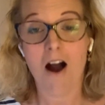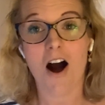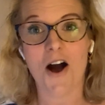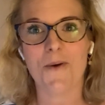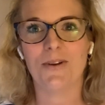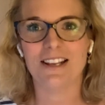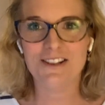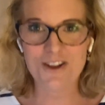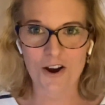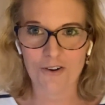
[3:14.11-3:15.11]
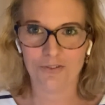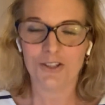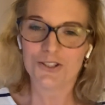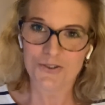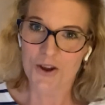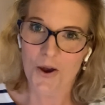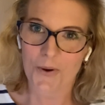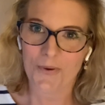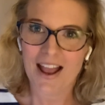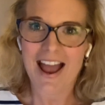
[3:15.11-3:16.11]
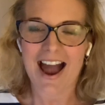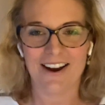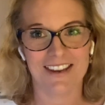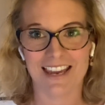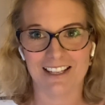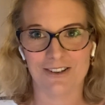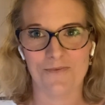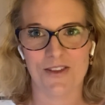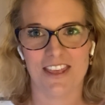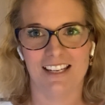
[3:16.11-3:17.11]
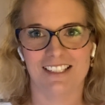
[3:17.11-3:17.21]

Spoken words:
I would love to know how you get on with this,